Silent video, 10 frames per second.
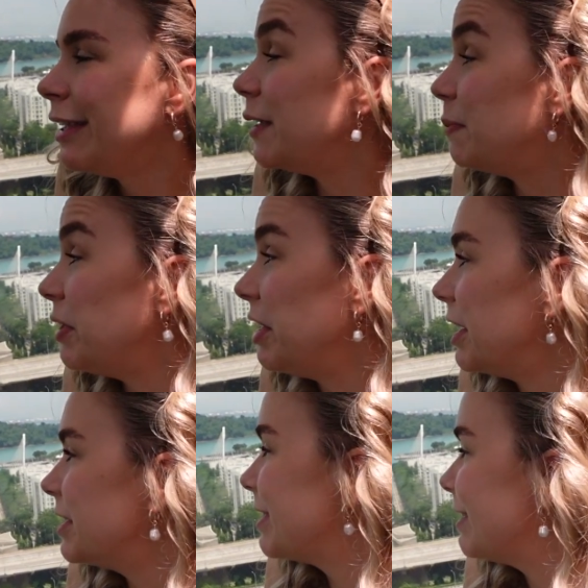it's pretty
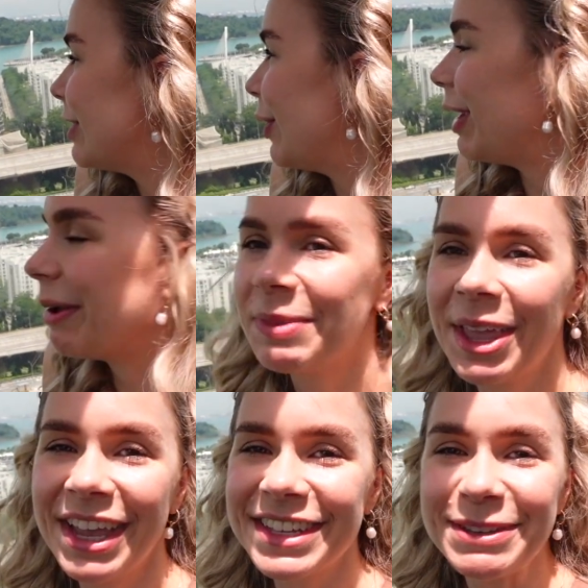nice. So yeah,
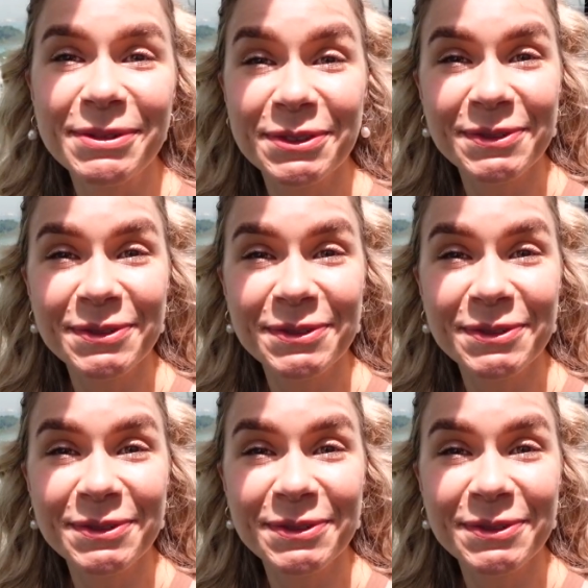here's some of the